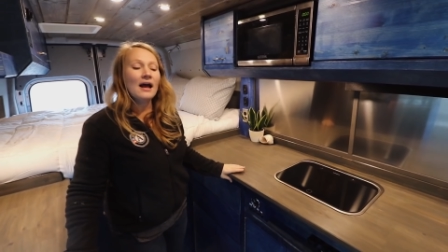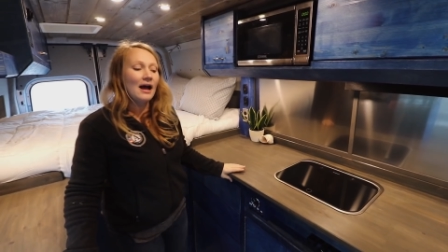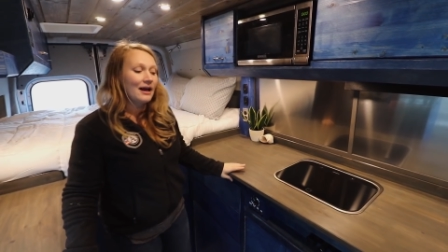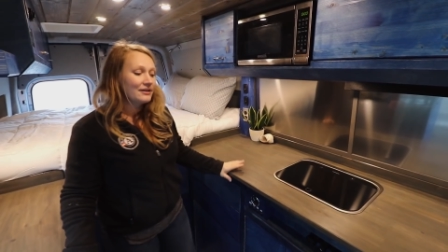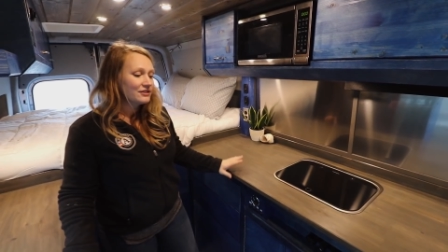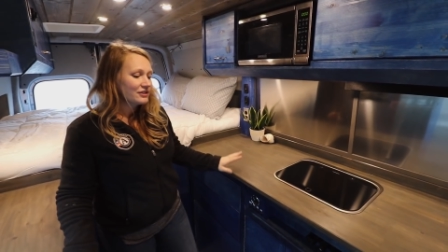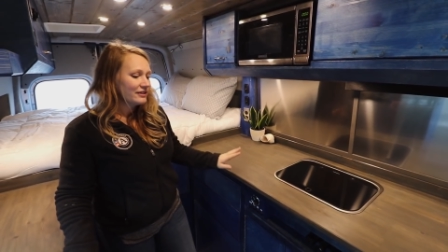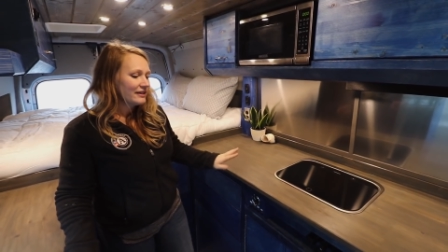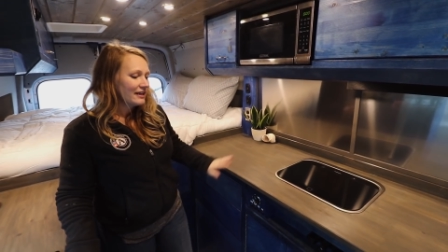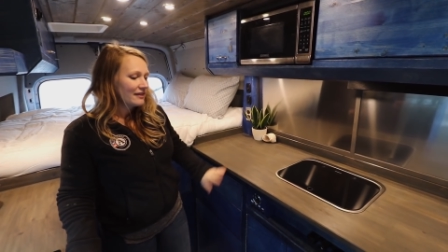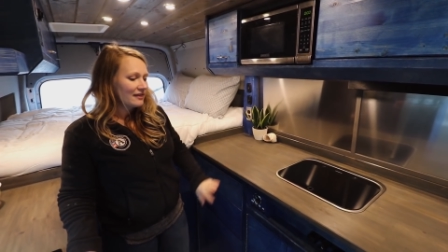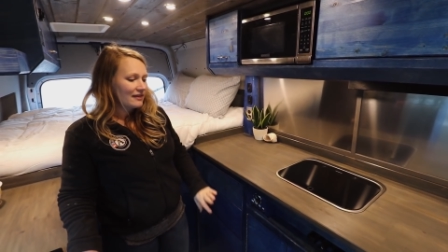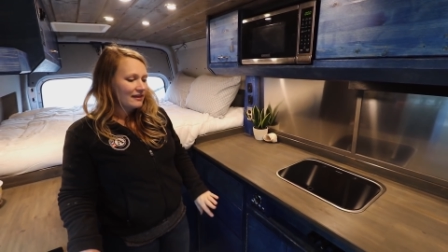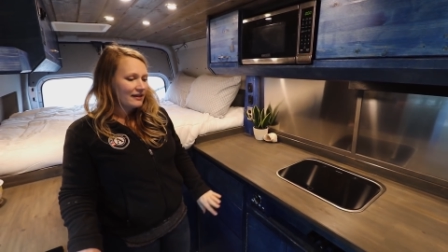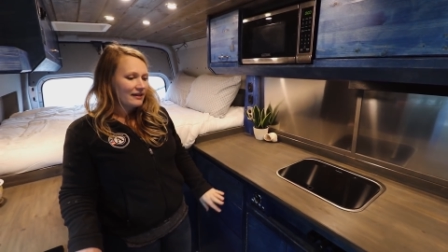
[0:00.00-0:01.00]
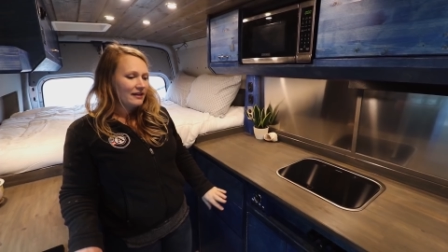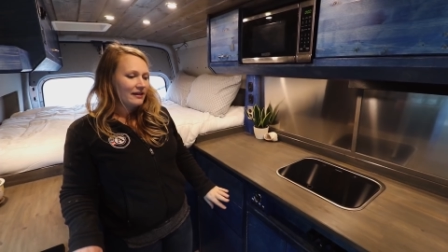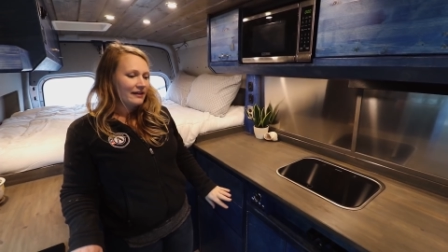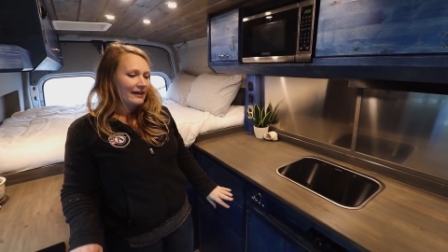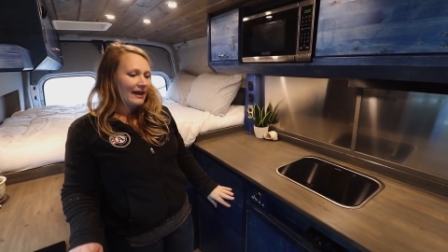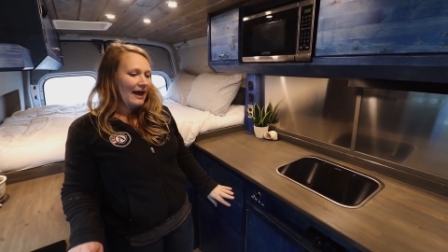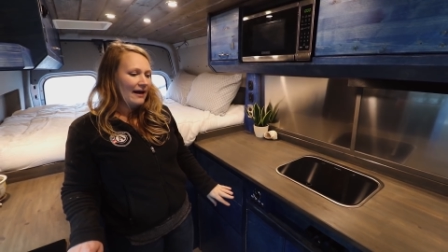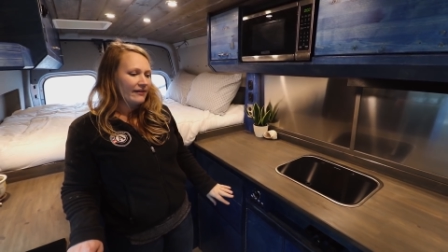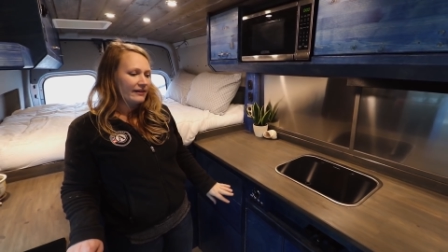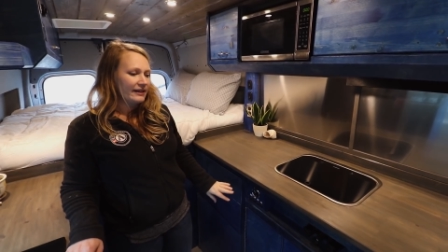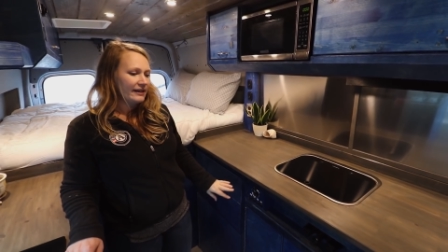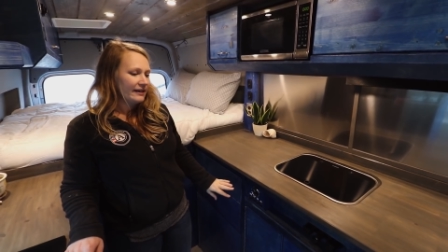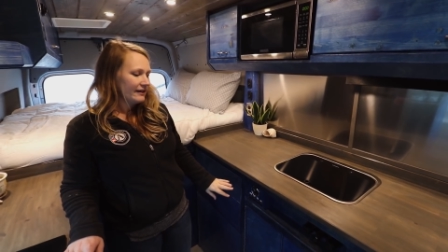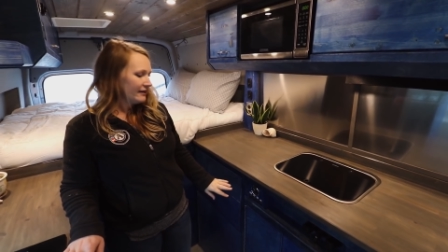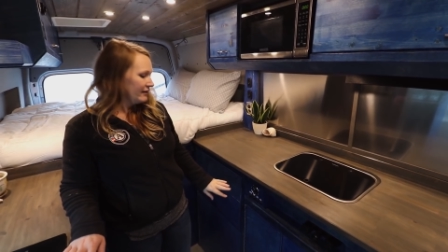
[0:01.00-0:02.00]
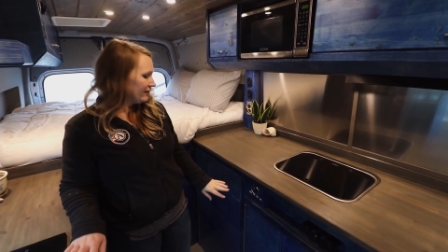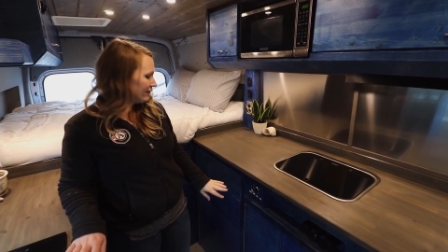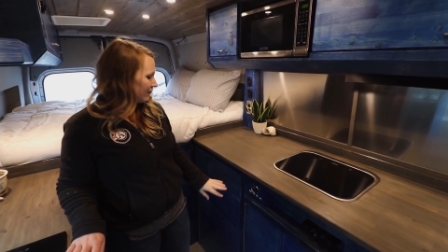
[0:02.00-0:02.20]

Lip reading: Underneath the galley,